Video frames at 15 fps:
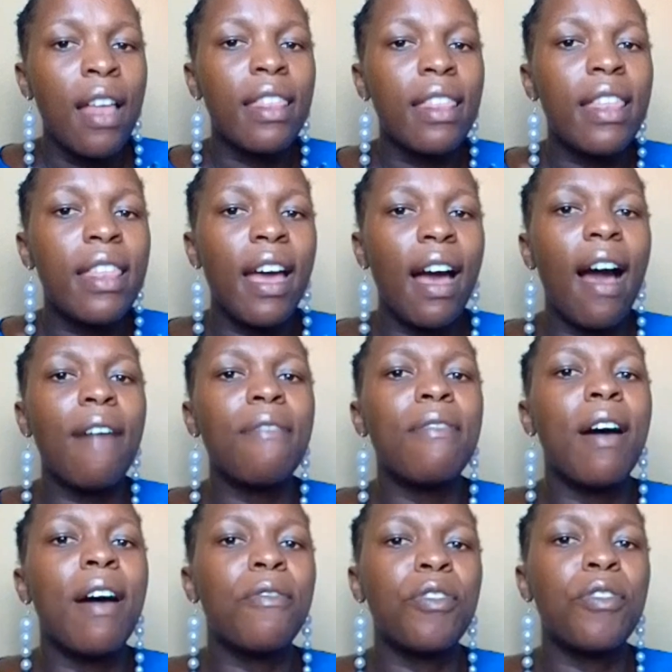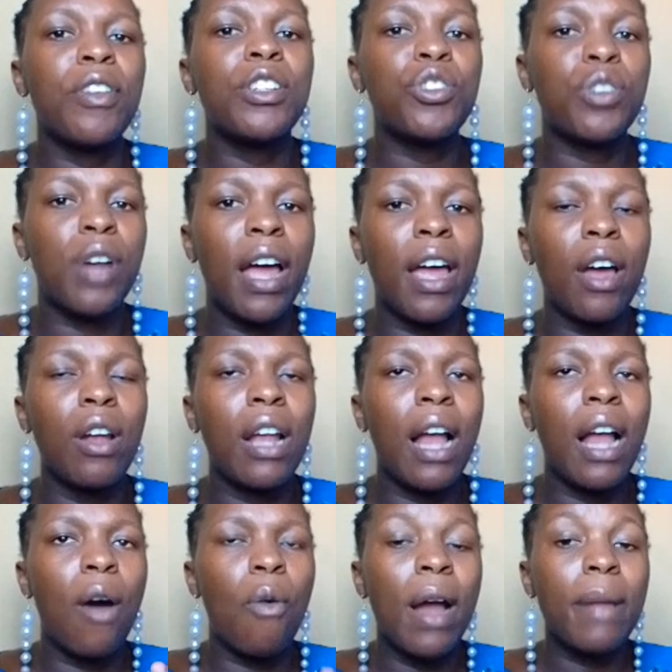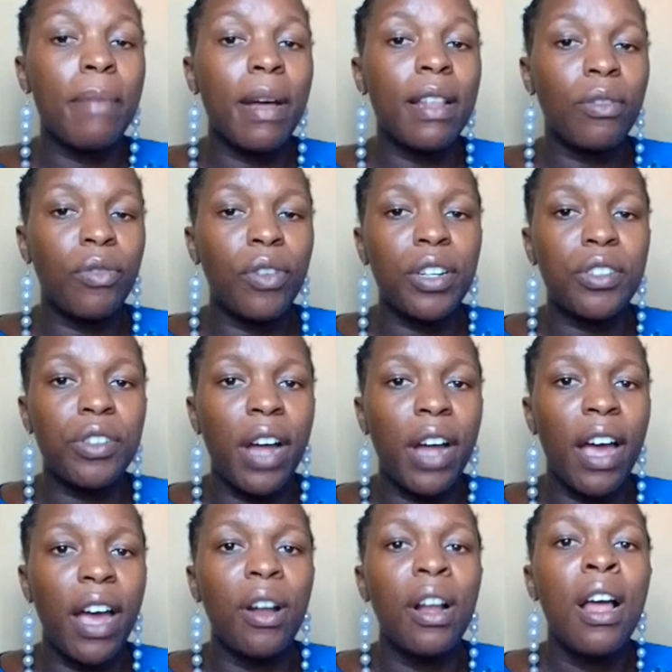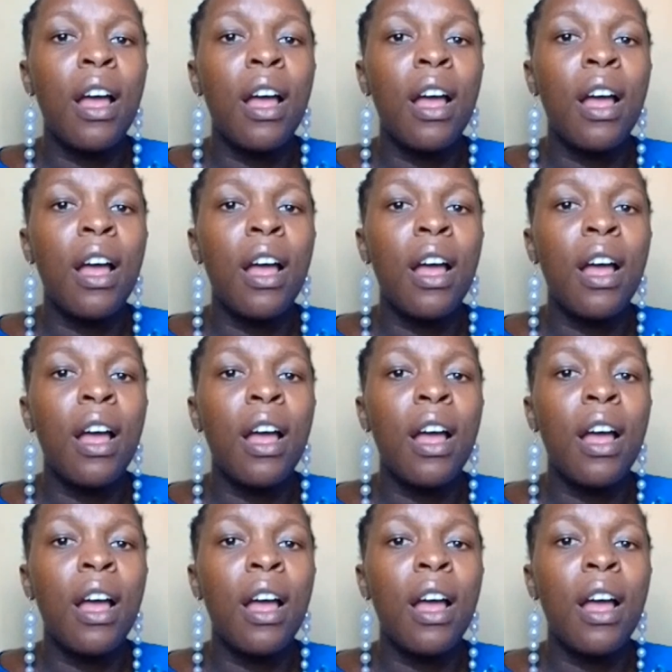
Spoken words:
They have a free trial, a 1 month free trial,